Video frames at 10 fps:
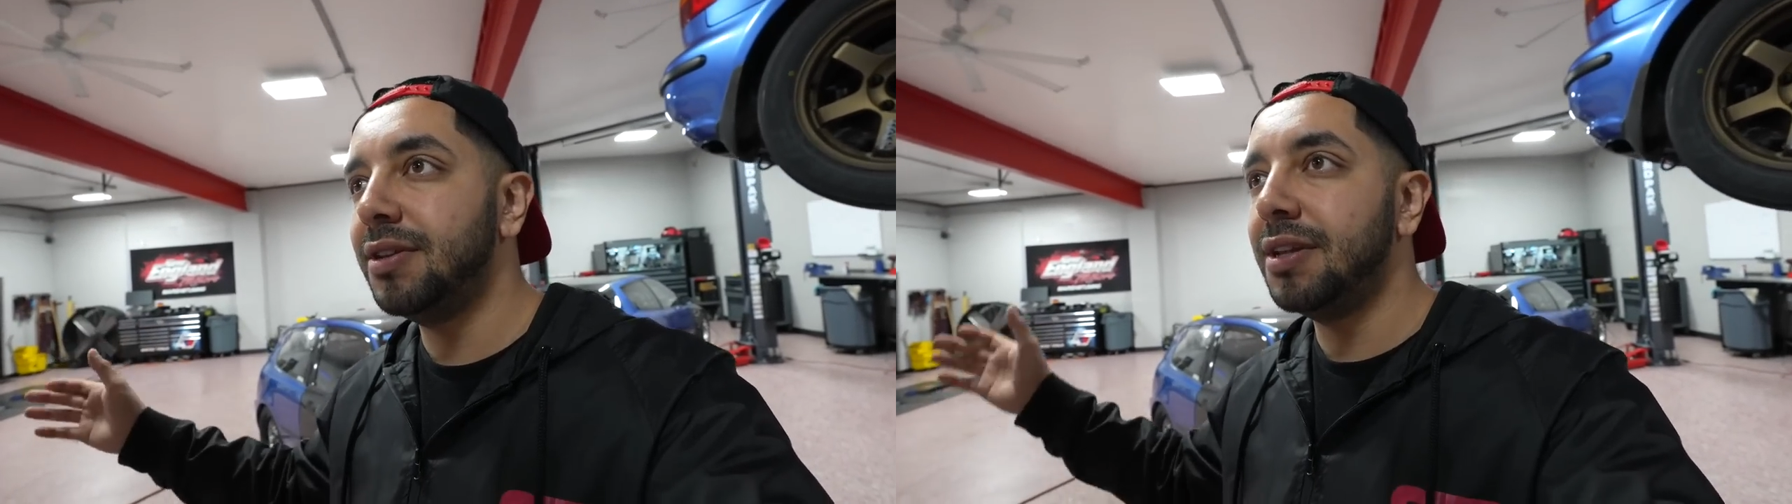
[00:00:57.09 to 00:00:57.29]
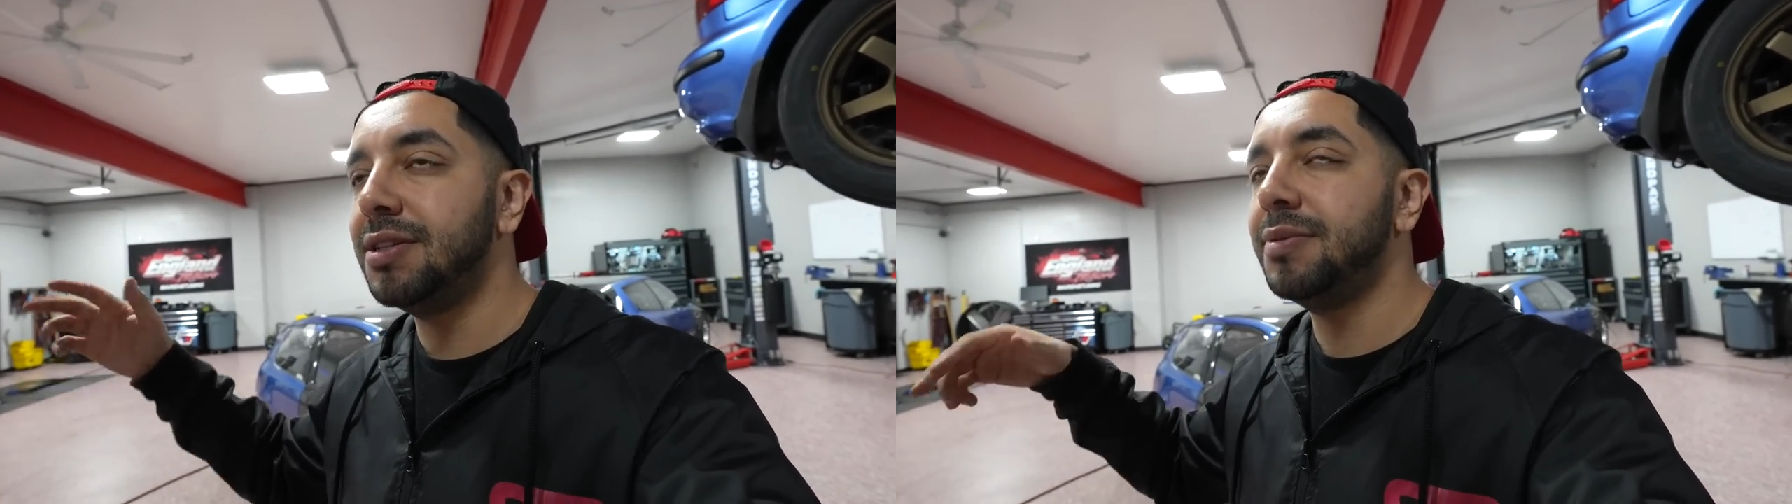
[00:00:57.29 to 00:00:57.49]

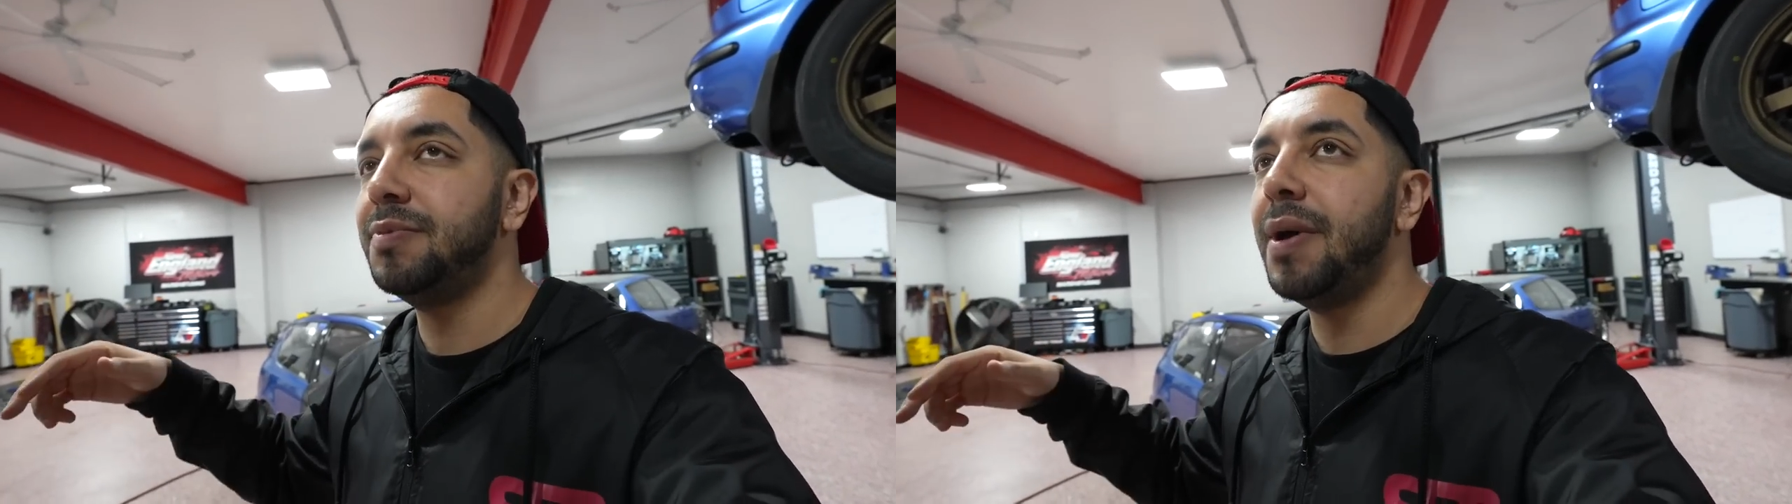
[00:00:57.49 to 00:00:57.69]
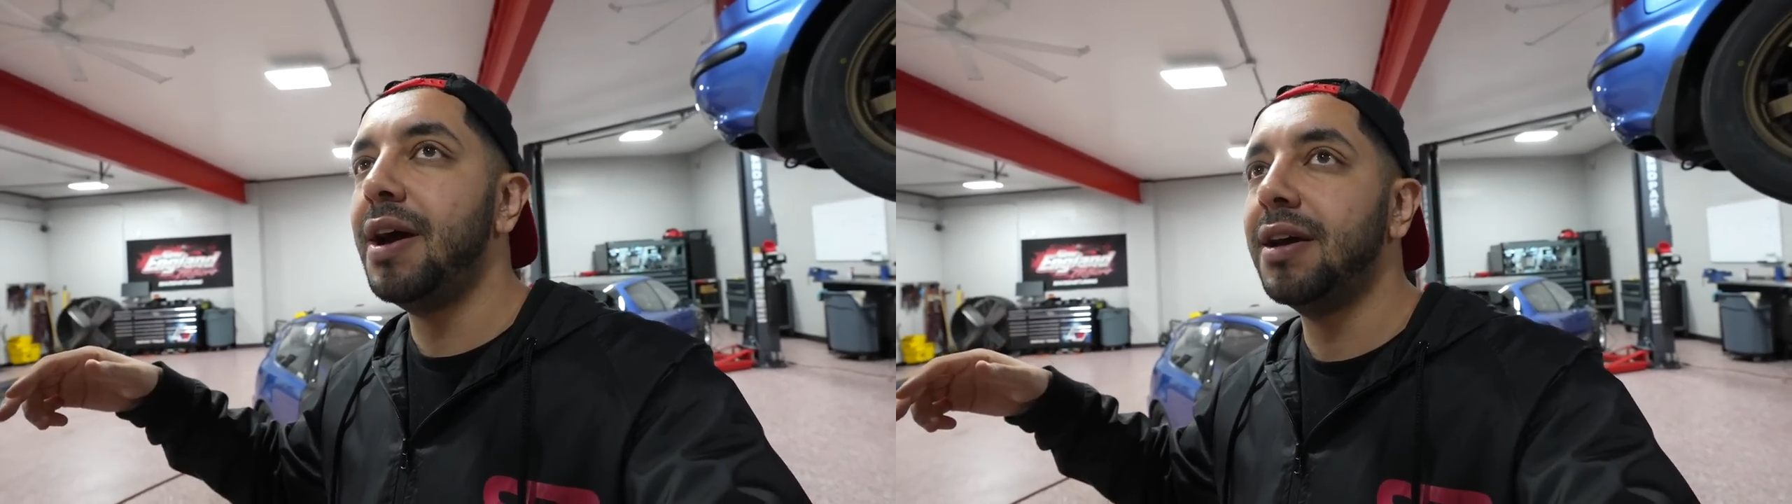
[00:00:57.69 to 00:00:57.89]
10 steps
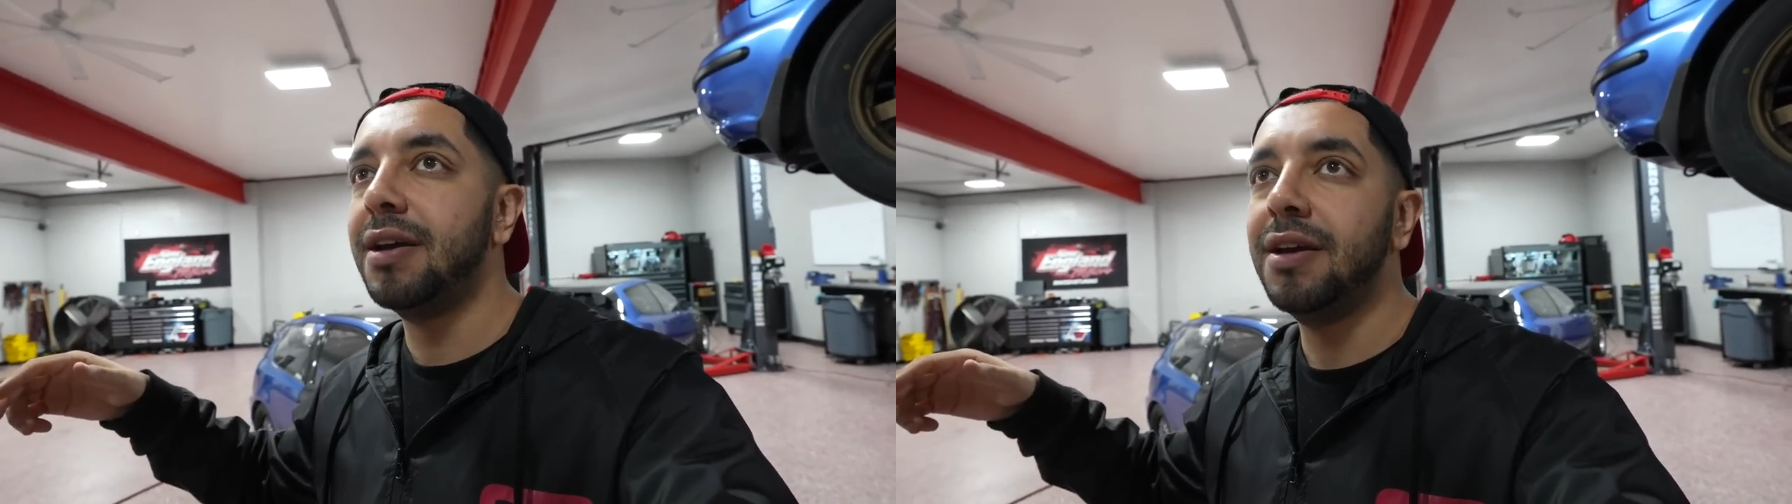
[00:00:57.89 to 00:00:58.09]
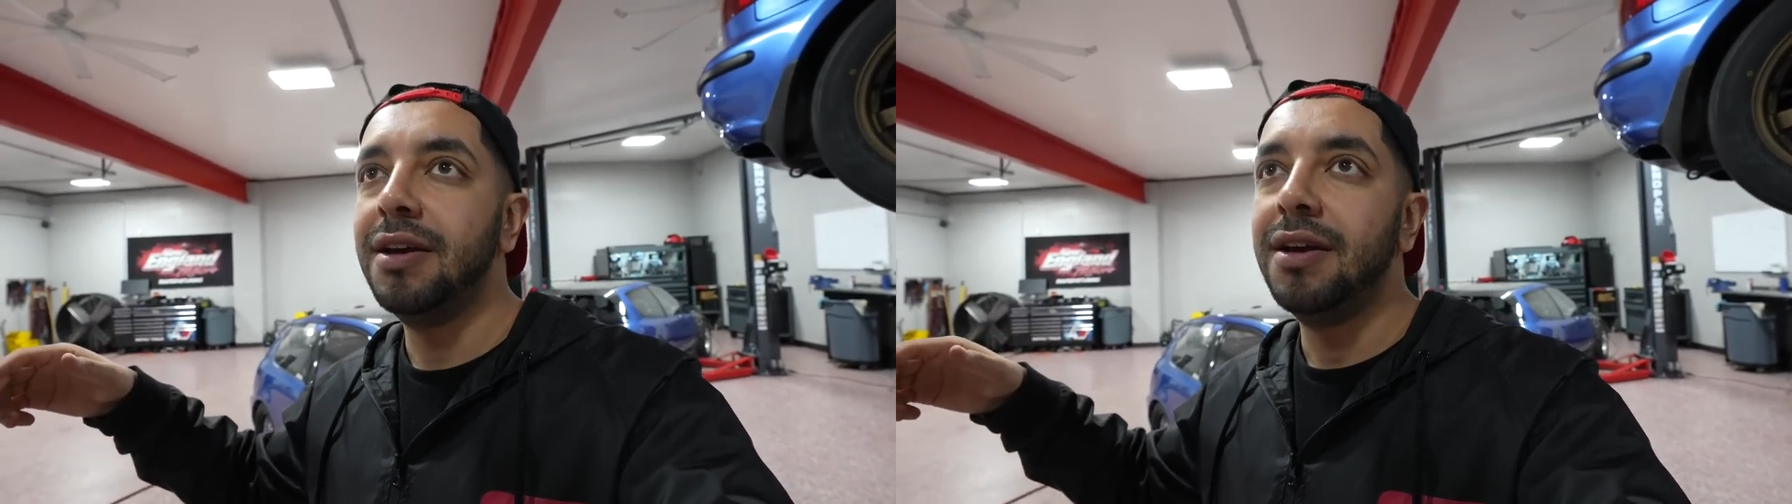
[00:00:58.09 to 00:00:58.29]

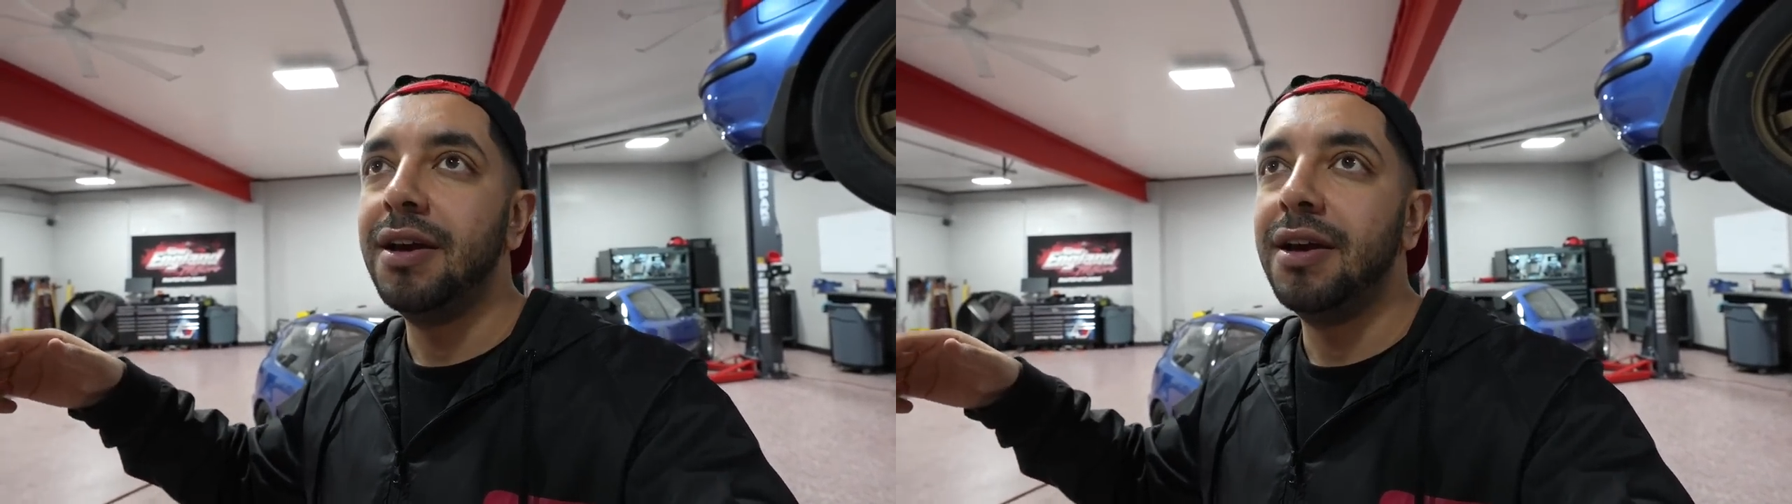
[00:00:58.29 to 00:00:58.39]
back.